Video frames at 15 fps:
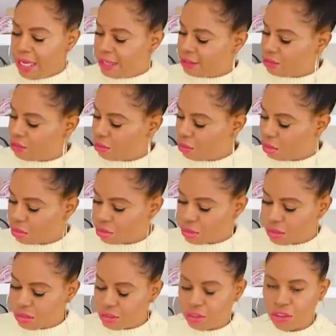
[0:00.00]
It still looks
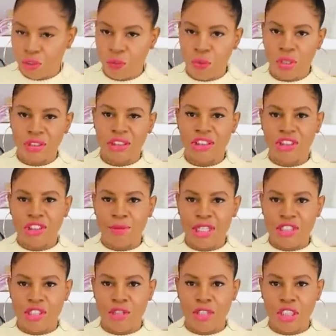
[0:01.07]
good. It still works. It just
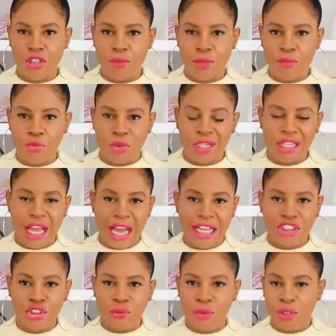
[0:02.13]
makes it a little bit more
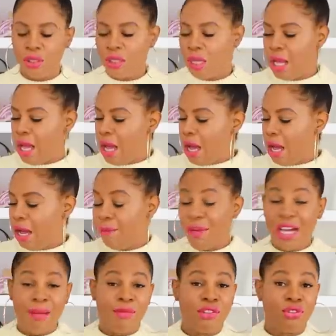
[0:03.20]
casual. Um,
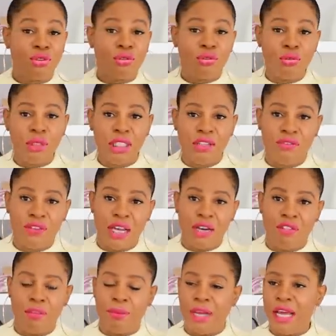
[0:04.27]
I'm a, truly a fan
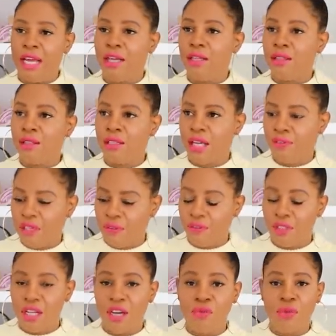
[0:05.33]
of the bag. Love,
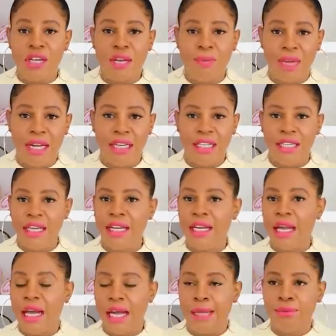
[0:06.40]
love, love. Would I buy it
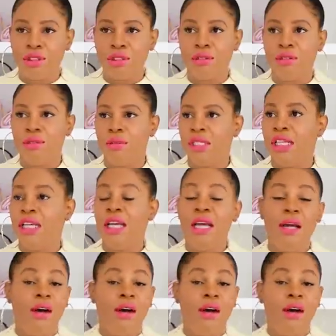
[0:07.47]
again? Absolutely.